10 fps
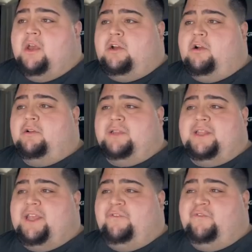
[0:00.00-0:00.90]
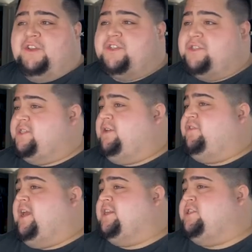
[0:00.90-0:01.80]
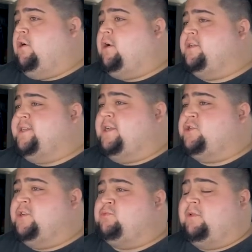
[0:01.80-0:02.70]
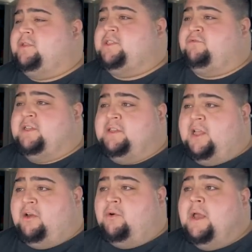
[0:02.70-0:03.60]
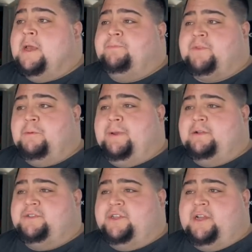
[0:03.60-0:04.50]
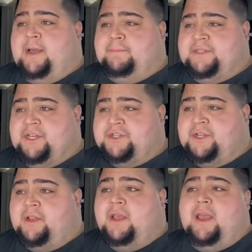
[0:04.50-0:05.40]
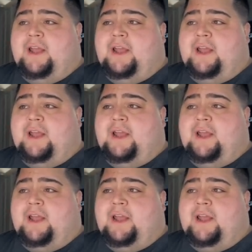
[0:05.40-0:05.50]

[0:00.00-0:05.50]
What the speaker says: Currently, the efficiency of the Xe architecture is relatively low compared to the competition,